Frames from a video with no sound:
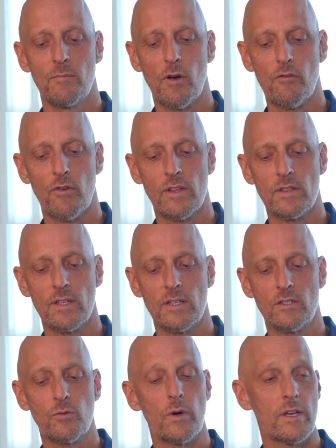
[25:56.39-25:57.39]
My friend
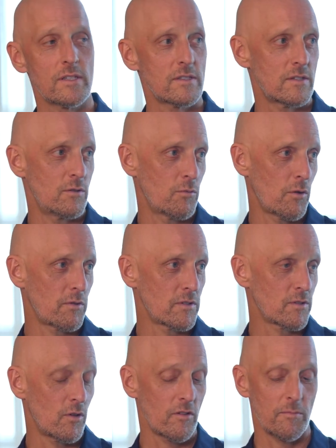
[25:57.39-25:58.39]
Lynn Twist, who wrote The
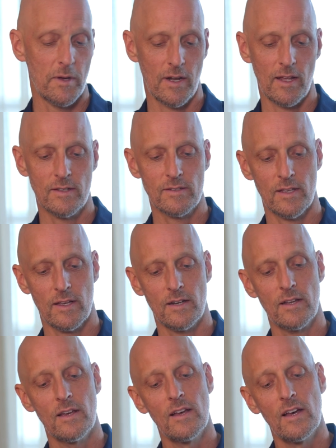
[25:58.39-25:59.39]
Soul of Money, said,